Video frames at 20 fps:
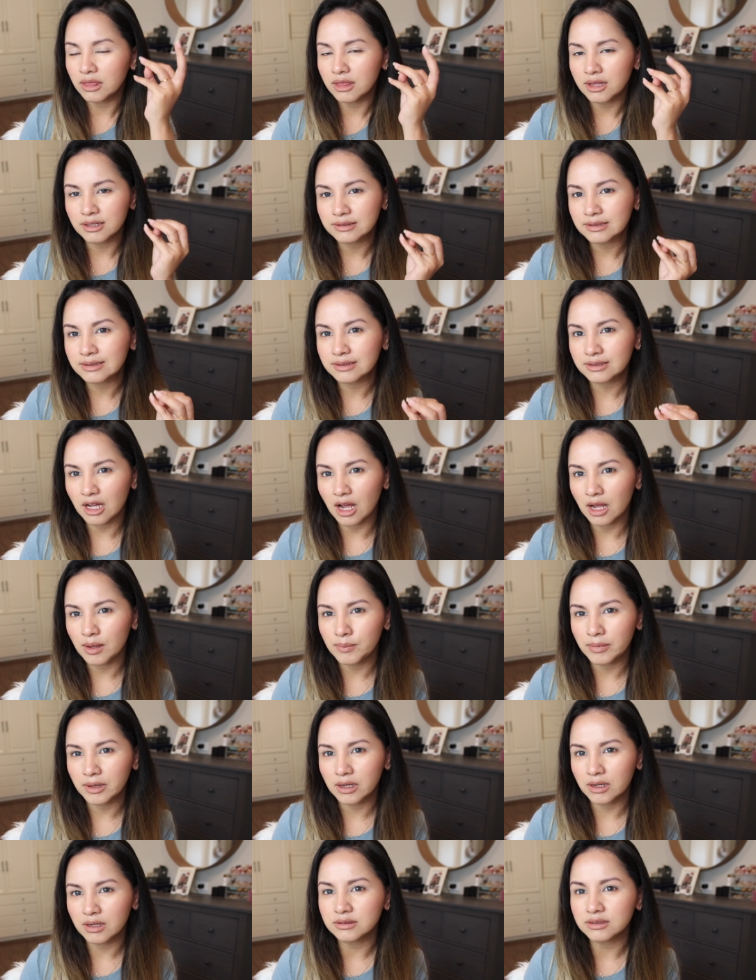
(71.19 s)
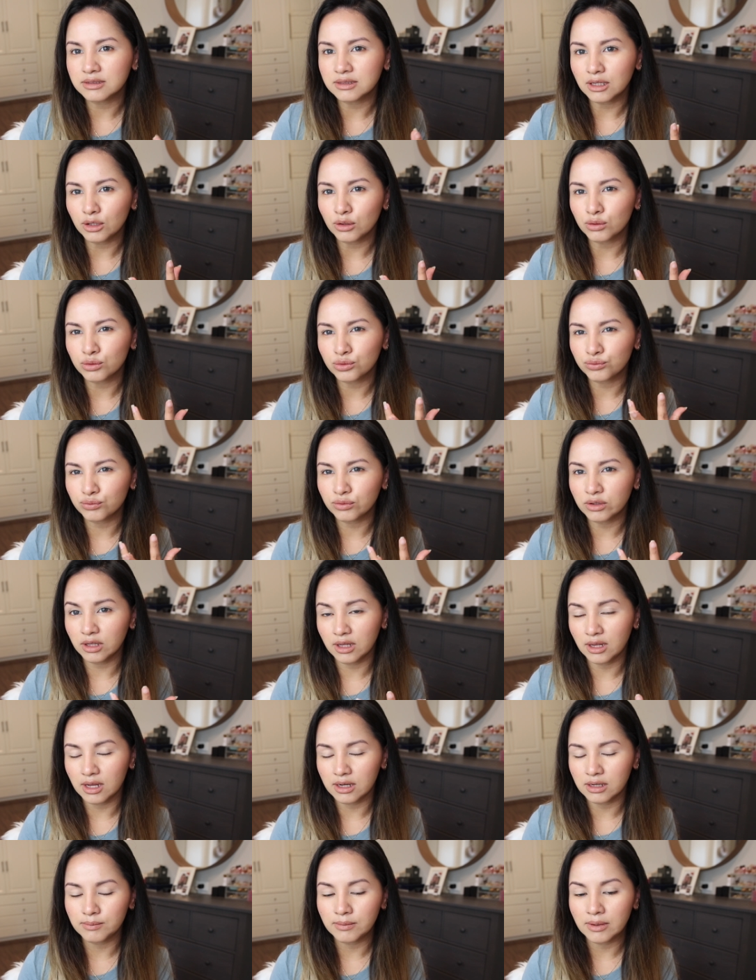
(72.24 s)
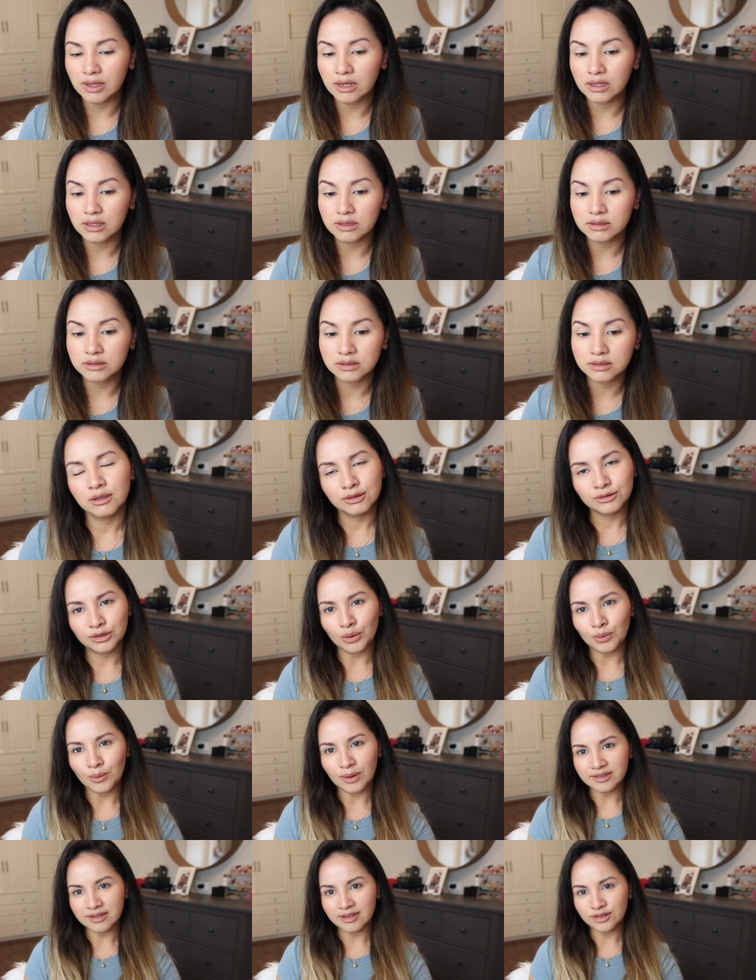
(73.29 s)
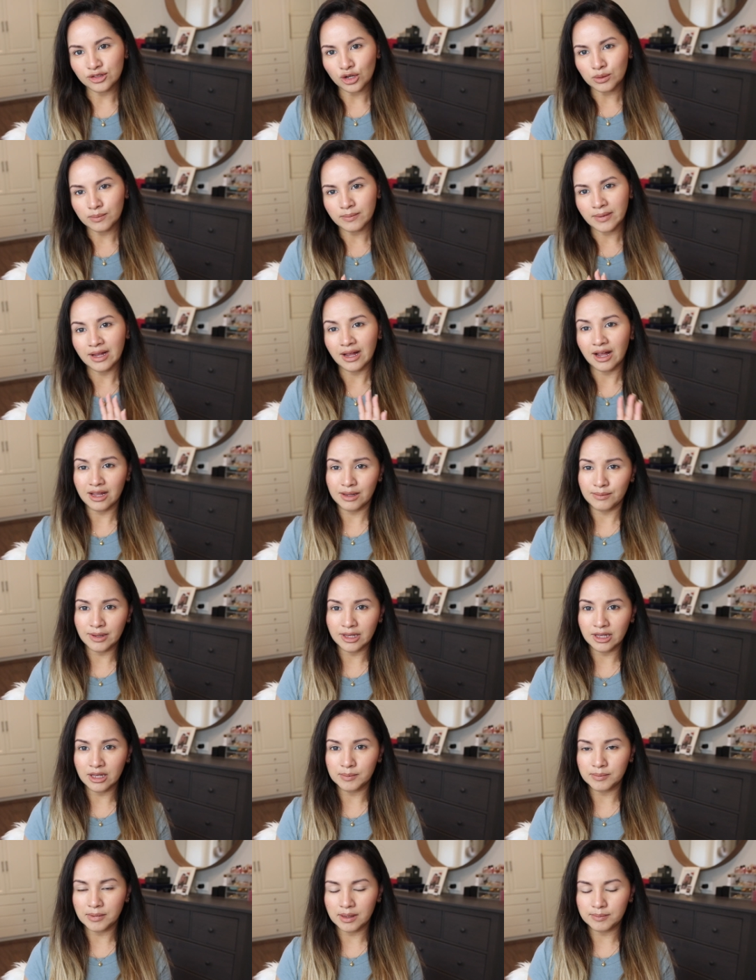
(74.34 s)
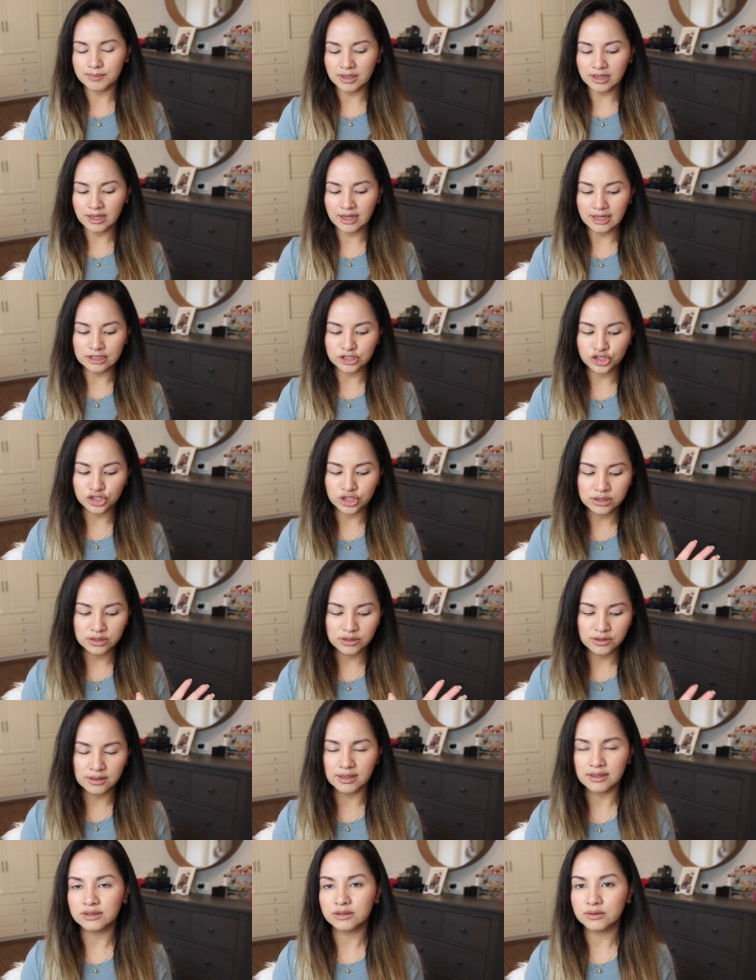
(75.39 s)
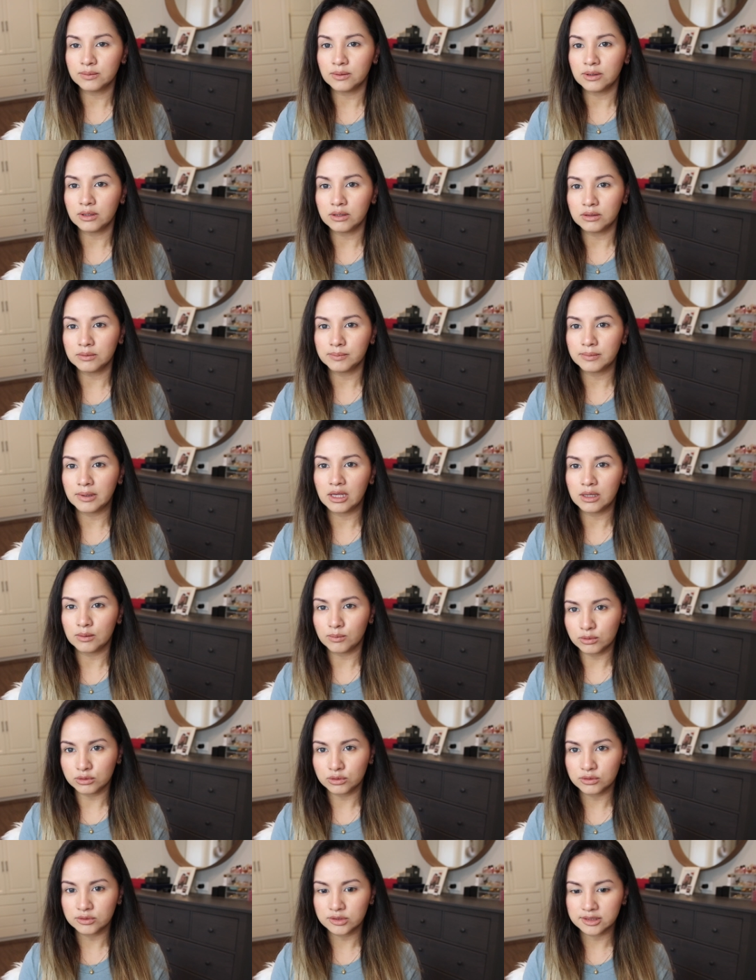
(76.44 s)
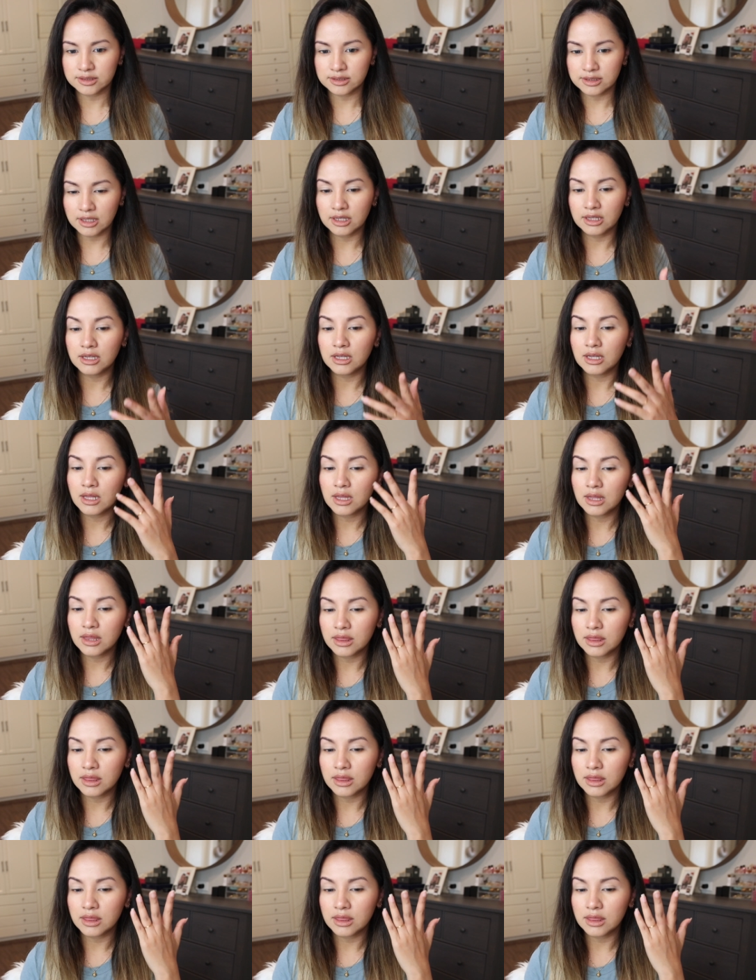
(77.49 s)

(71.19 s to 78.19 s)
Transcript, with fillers: this type because it looks really animated so once I start my eye makeup application you guys will be able to see